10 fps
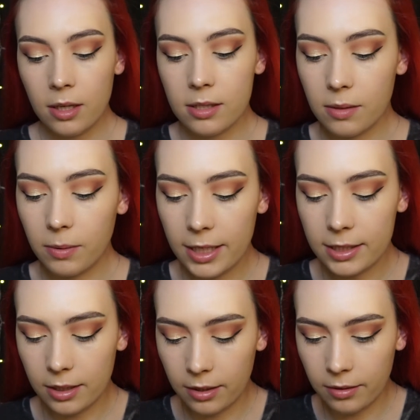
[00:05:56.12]
So what I
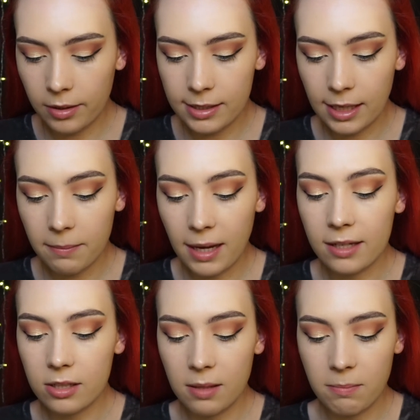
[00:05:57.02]
do is I
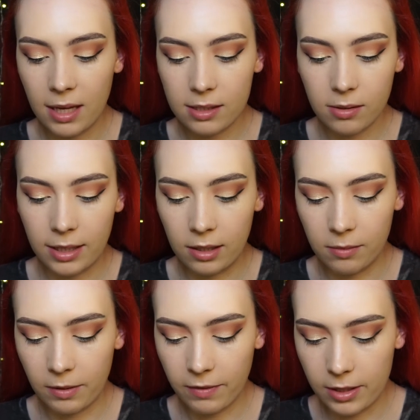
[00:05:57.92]
actually mix quite a lot of
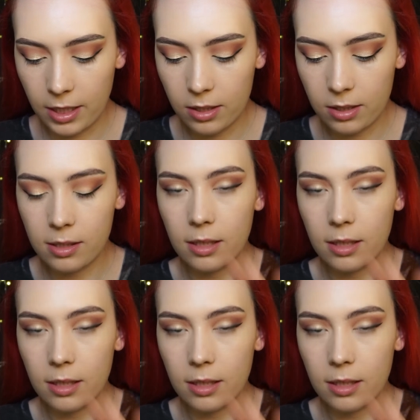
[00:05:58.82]
my foundation. So